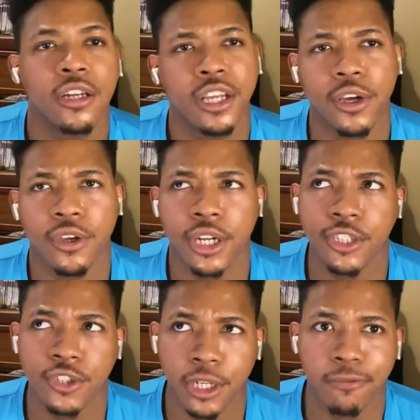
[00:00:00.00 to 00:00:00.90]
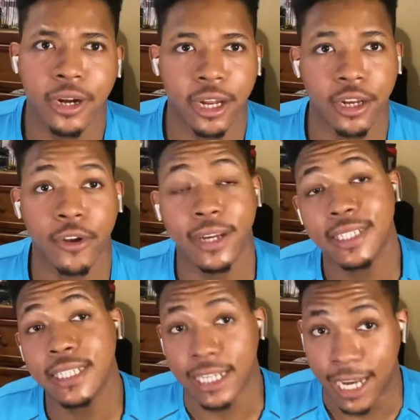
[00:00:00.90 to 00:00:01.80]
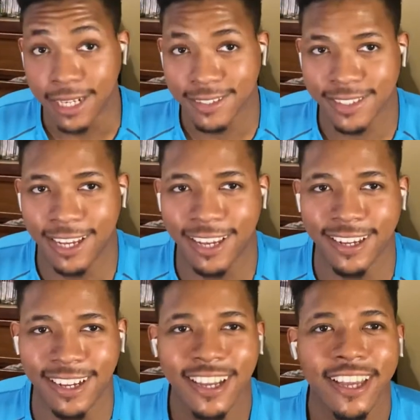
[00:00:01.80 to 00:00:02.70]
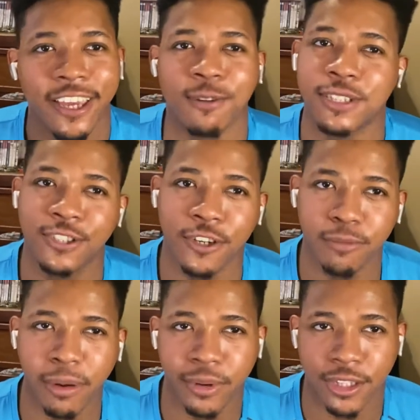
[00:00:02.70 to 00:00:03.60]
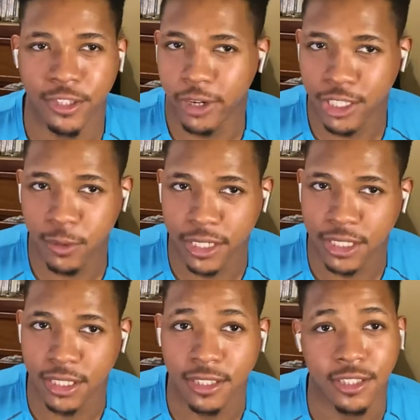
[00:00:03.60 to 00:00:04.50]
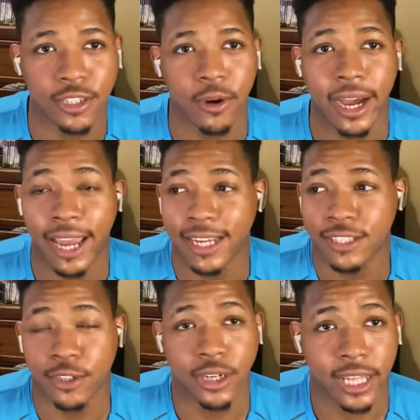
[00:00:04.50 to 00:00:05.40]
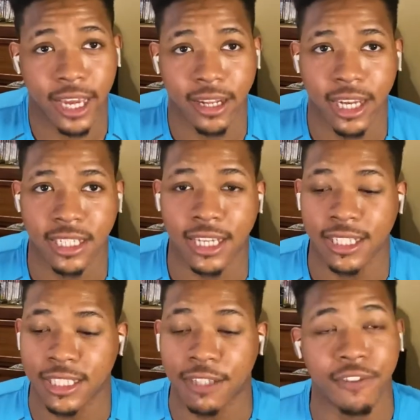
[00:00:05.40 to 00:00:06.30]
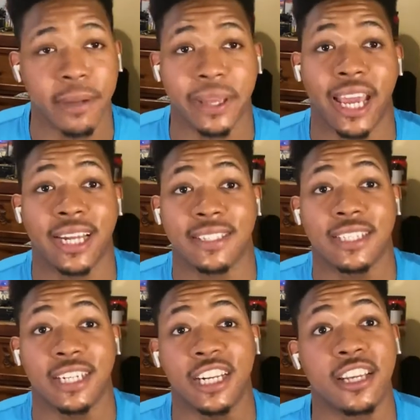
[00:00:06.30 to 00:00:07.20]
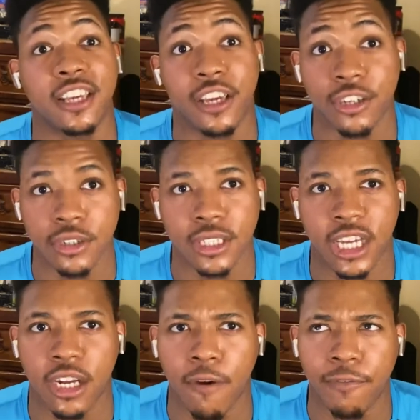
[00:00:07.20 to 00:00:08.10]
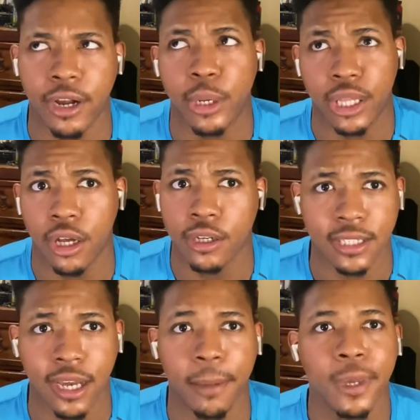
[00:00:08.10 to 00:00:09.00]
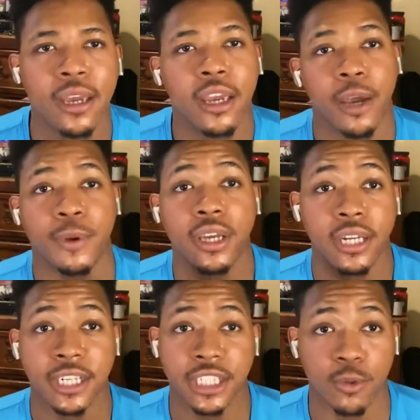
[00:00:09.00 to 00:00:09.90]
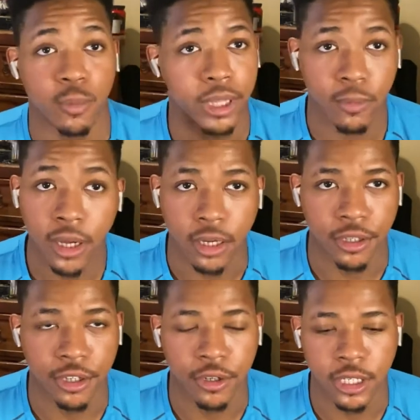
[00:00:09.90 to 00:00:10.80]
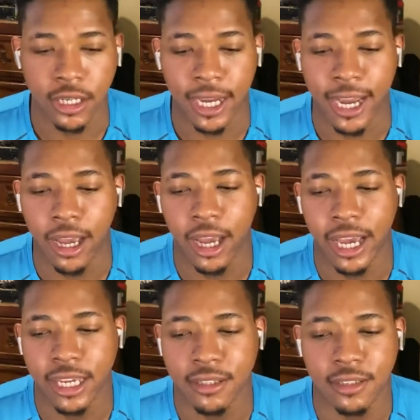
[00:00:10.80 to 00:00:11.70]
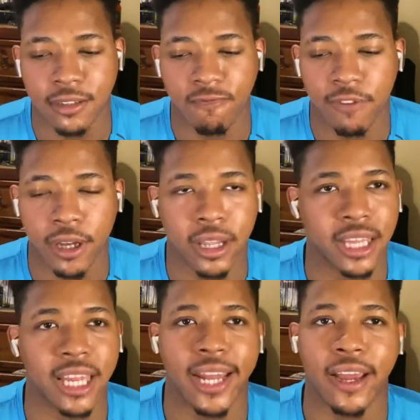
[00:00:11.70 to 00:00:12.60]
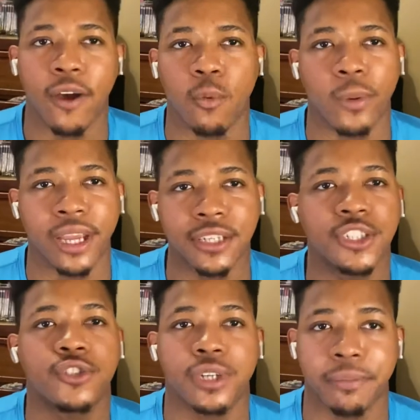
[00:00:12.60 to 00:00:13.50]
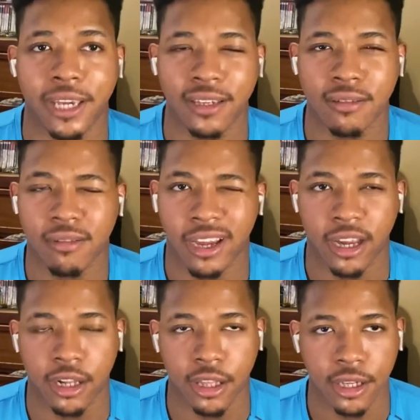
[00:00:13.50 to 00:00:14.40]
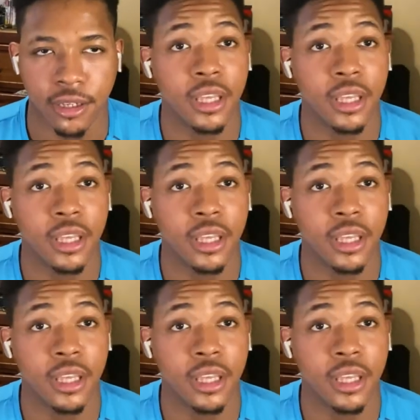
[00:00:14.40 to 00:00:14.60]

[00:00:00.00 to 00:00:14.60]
Nico, you didn't stream Friday. No, I did not. It was two of my brother's graduations, so I had to go to that, and I got to see family I hadn't seen in years, in a very long time. And we connected really well, you know? I felt like that outweighed streaming, that kind of thing.